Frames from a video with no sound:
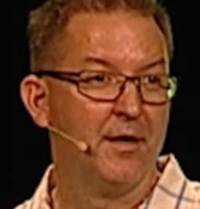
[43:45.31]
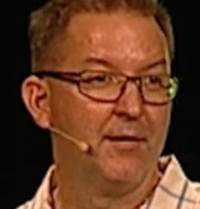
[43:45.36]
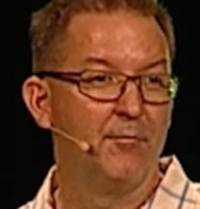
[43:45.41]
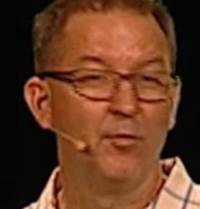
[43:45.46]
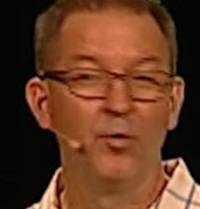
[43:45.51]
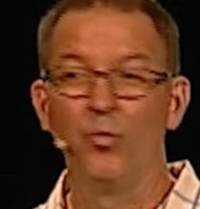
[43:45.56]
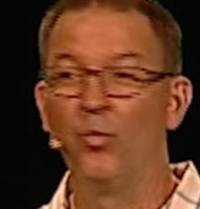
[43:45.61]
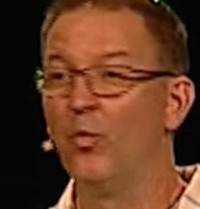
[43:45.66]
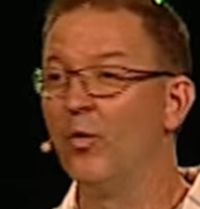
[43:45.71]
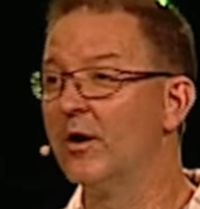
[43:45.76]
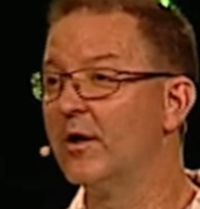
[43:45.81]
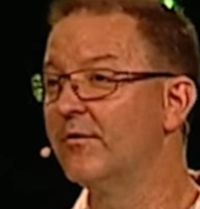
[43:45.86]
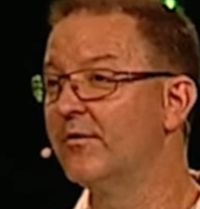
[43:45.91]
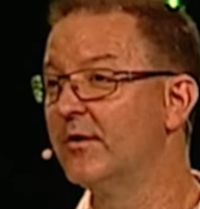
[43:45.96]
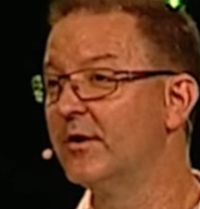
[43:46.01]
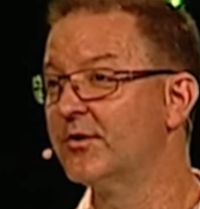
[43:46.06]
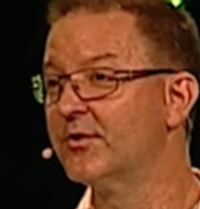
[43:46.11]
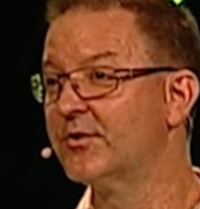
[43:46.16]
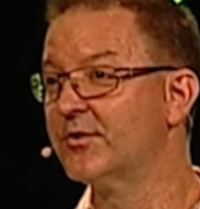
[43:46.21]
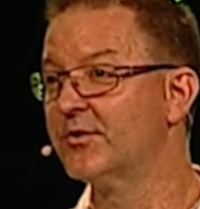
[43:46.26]
When one of
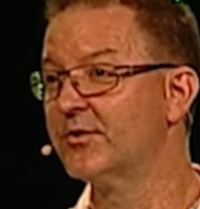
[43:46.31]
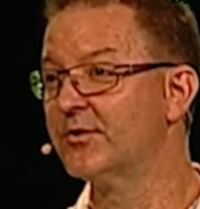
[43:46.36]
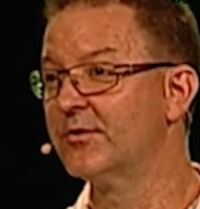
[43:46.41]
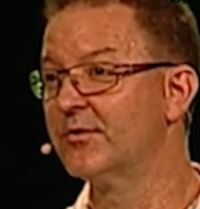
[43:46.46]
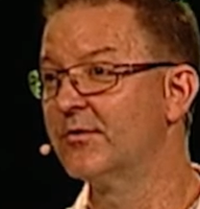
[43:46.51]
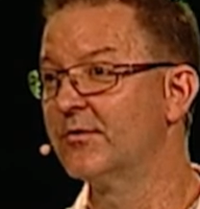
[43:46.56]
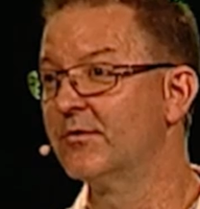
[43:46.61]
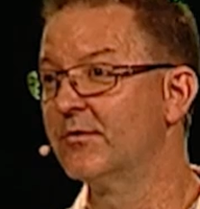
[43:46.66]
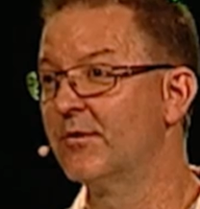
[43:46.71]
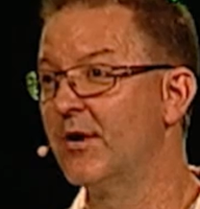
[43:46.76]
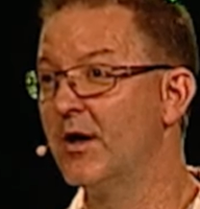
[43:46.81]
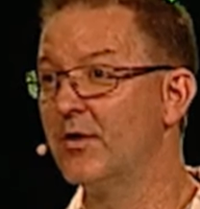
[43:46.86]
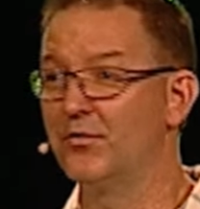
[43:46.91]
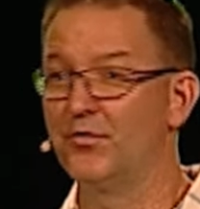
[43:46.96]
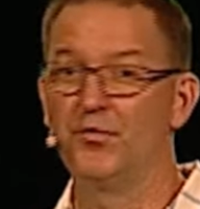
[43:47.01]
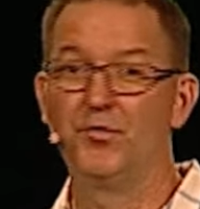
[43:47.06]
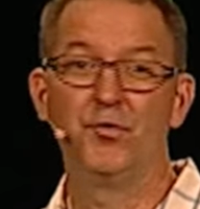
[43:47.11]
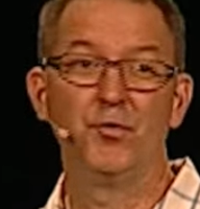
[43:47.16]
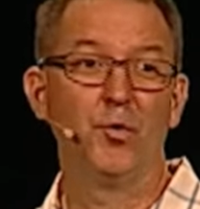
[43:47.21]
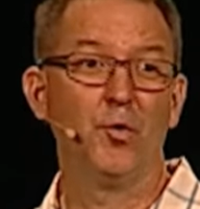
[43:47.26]
us
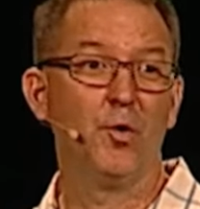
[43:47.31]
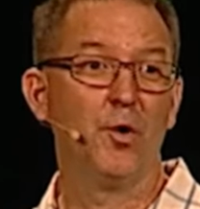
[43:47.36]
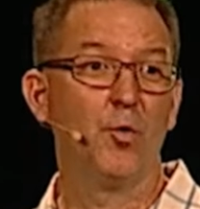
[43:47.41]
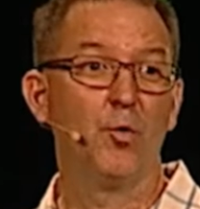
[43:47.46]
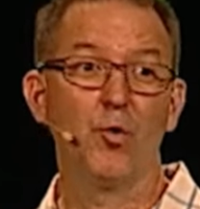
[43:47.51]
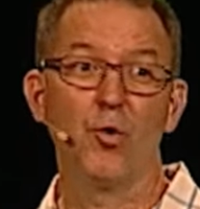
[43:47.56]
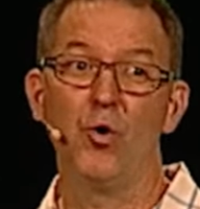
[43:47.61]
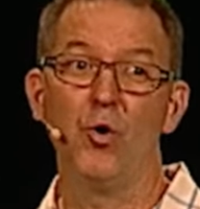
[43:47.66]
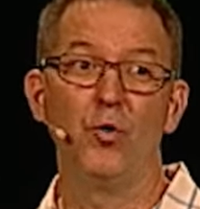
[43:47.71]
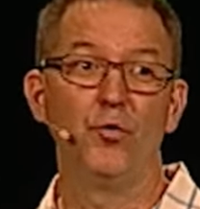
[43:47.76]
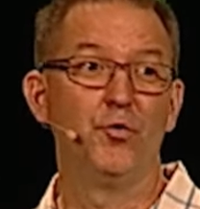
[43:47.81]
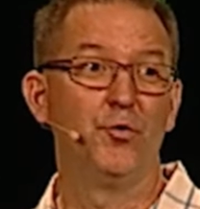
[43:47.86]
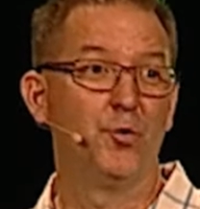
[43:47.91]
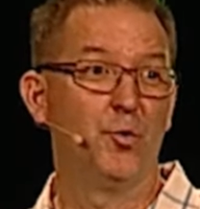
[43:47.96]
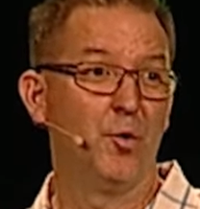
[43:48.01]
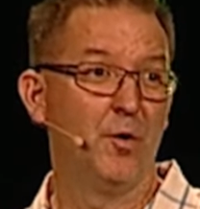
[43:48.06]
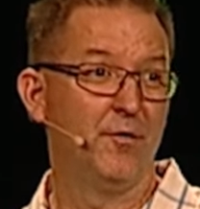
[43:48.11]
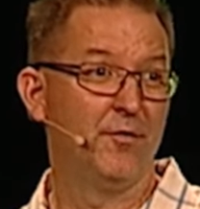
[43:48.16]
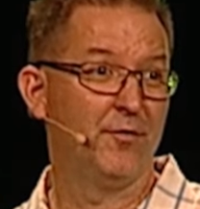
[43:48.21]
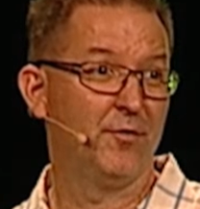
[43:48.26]
has joy, we're all
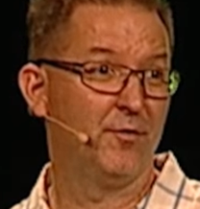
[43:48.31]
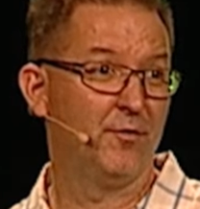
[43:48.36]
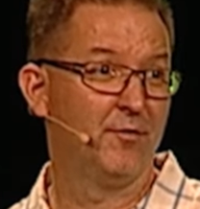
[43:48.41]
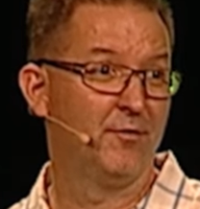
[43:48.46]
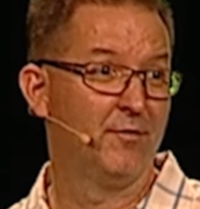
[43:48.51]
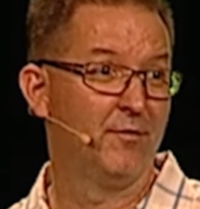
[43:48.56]
joyful